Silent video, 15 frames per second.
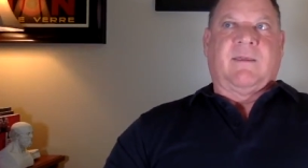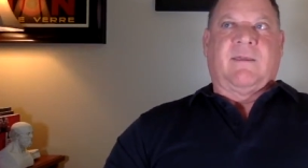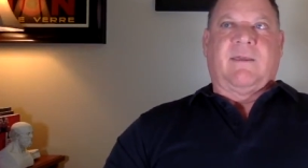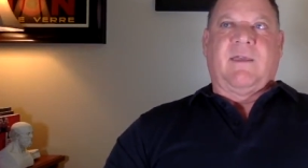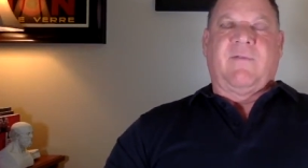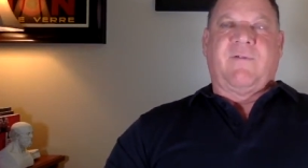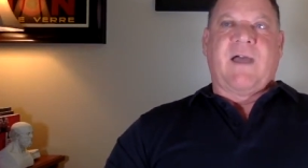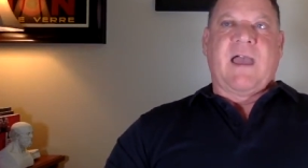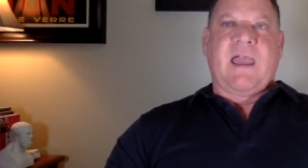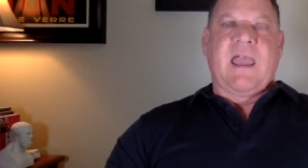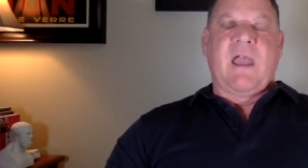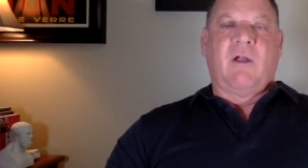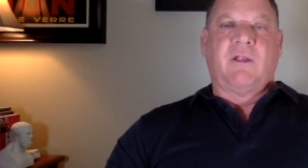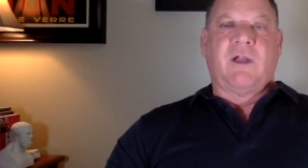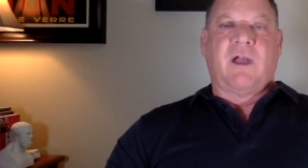if I
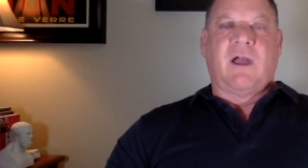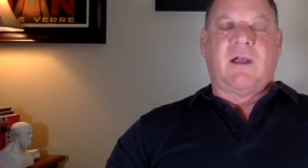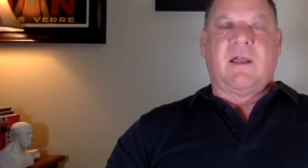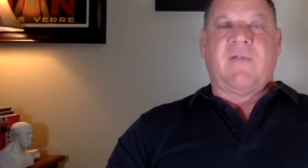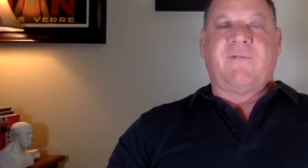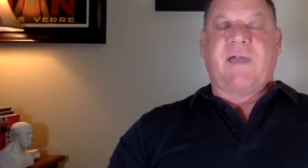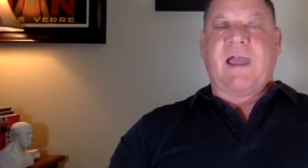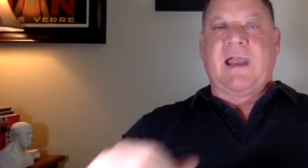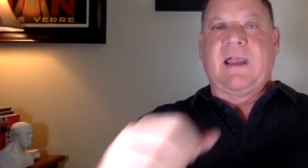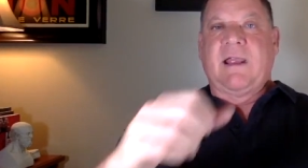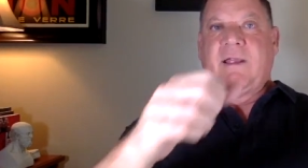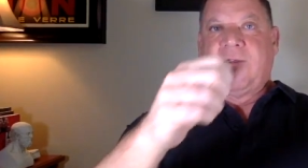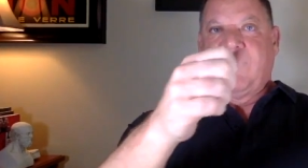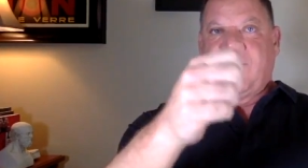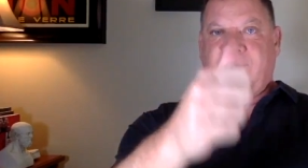held on, if I
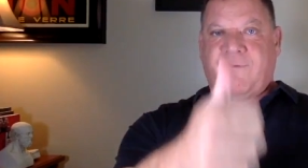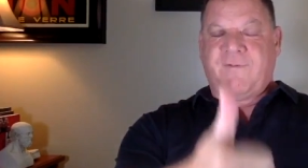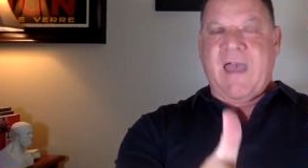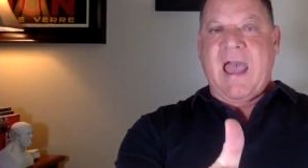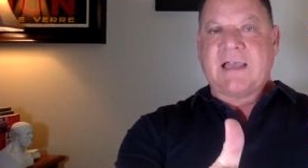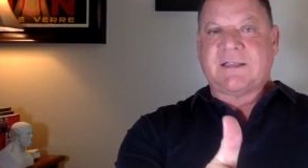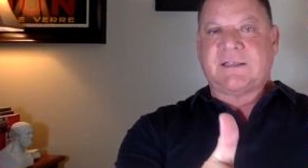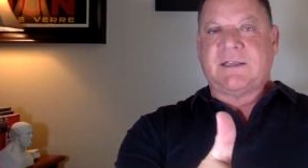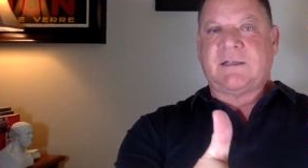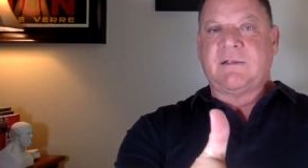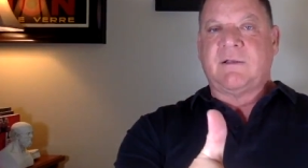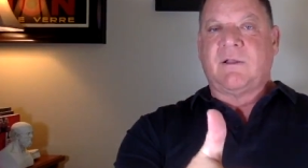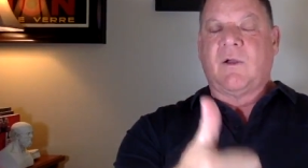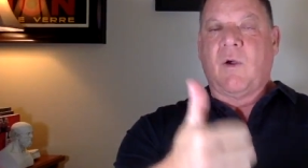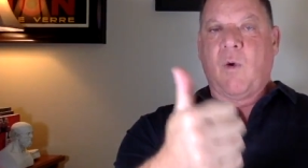
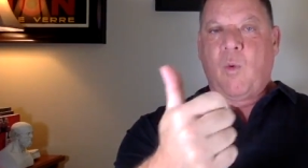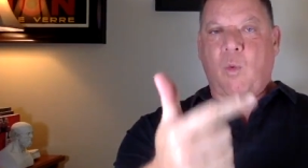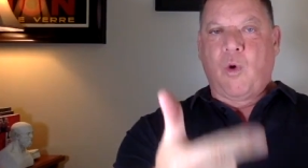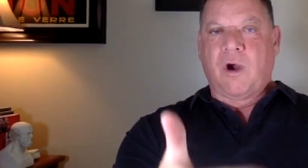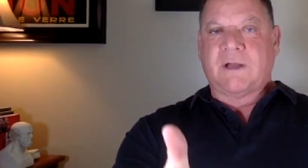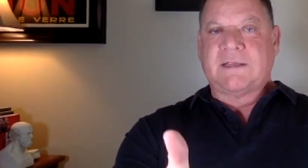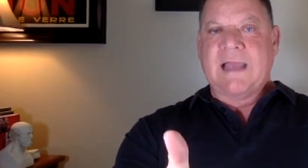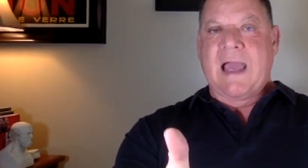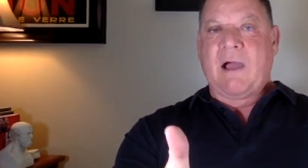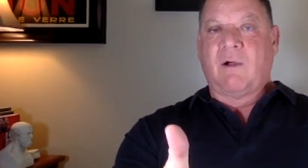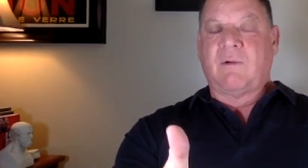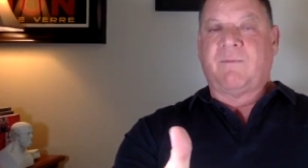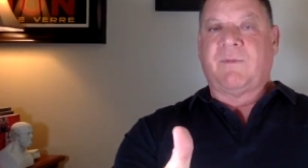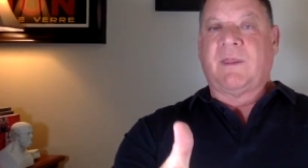fasted, worked out,